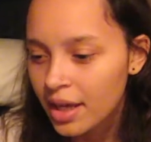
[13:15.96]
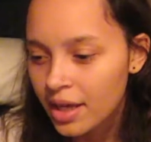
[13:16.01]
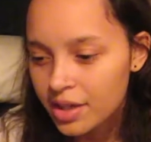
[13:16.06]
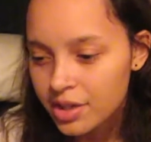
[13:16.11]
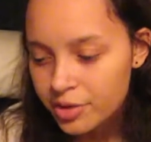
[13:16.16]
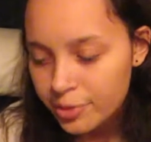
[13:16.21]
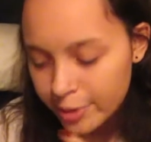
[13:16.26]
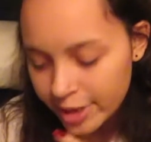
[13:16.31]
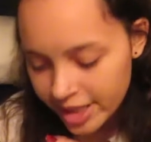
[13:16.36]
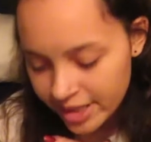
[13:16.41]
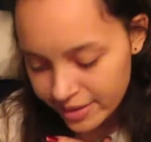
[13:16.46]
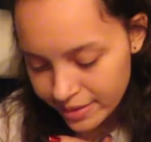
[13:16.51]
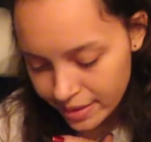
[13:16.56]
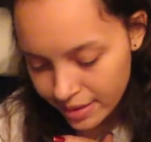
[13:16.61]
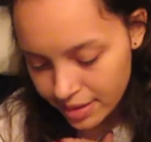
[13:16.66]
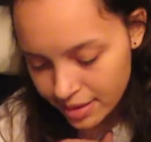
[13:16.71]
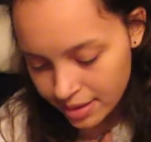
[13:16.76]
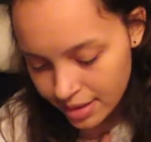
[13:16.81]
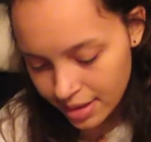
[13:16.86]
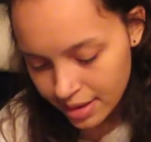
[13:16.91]
in
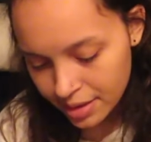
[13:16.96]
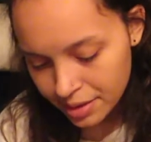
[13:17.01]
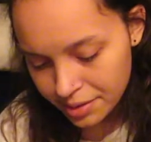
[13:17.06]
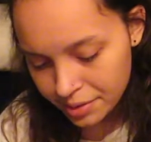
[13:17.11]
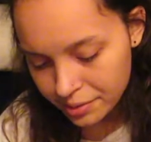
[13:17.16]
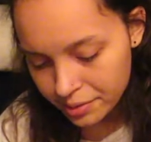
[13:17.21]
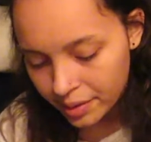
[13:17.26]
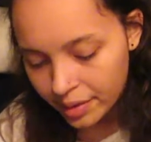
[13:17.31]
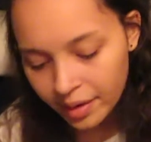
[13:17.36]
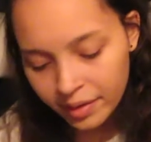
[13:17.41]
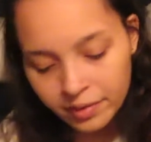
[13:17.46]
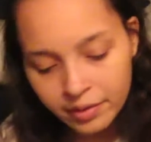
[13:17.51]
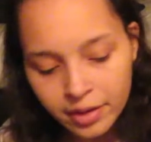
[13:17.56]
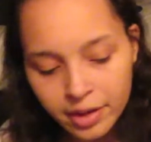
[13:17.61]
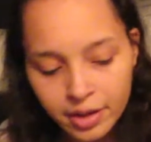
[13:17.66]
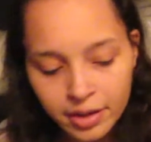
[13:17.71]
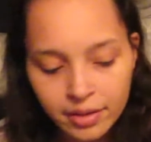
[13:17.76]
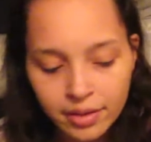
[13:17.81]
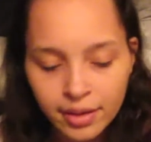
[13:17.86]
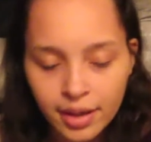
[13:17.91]
2016 or
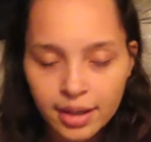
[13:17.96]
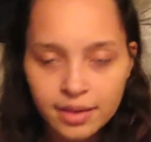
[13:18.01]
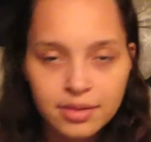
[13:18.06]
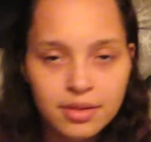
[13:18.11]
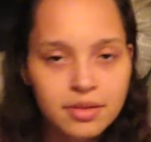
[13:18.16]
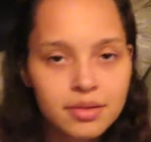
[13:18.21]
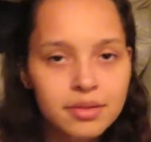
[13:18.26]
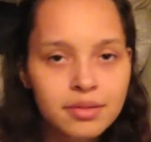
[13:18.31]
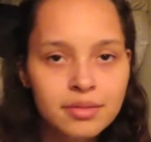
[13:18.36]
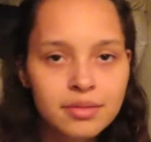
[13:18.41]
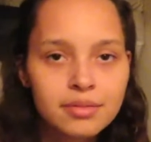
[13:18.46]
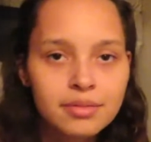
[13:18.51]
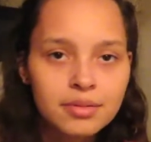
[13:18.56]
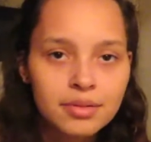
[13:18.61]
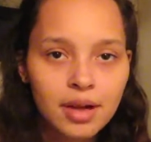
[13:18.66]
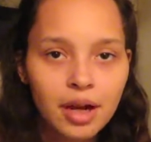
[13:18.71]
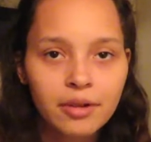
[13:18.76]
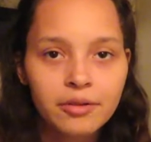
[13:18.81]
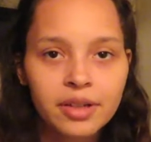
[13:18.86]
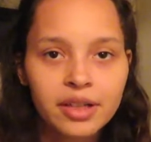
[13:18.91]
whatever. That's
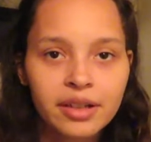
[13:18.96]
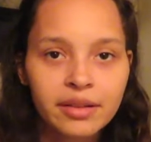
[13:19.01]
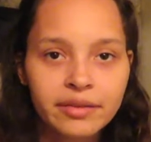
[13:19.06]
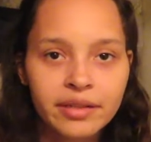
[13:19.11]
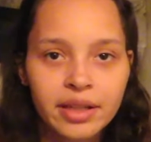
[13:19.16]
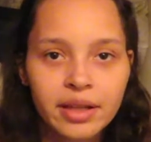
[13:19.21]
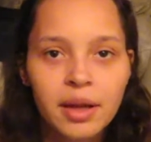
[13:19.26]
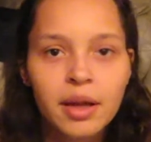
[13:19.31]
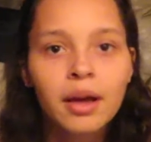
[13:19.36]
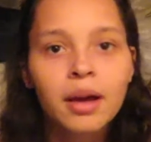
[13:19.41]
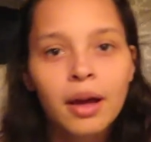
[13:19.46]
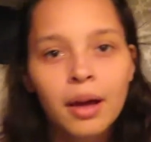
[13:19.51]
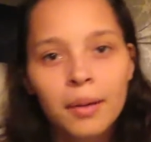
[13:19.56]
not relevant.